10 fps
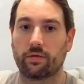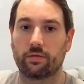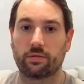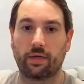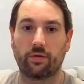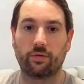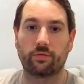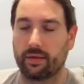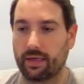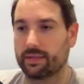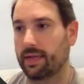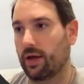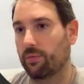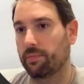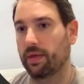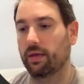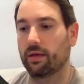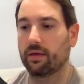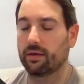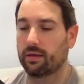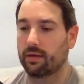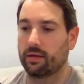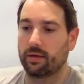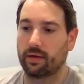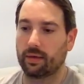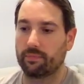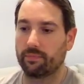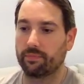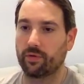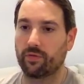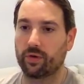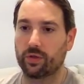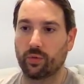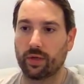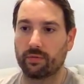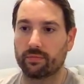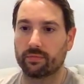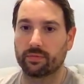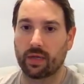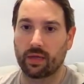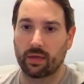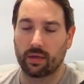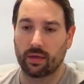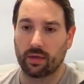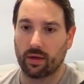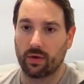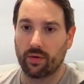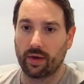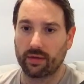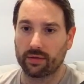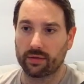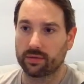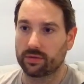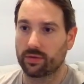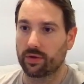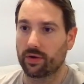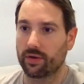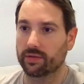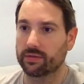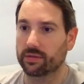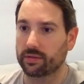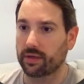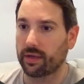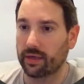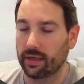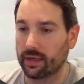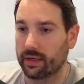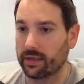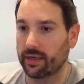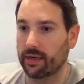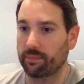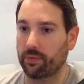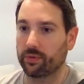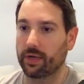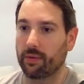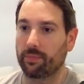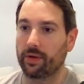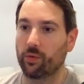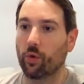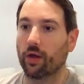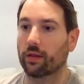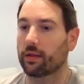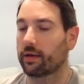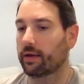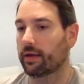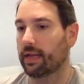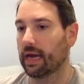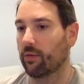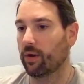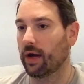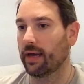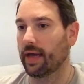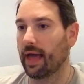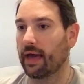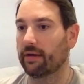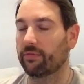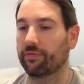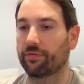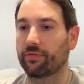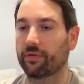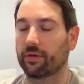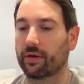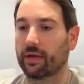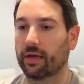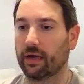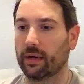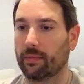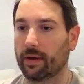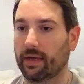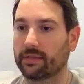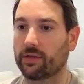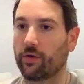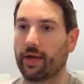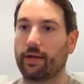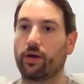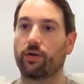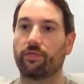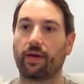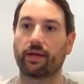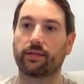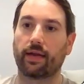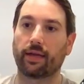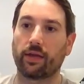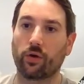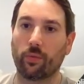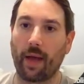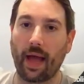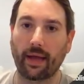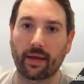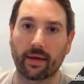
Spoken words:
That's to help me refer to it. Okay, so there it is, and it pulled it out pretty well. And now I have a nice little handy artifact that I can go back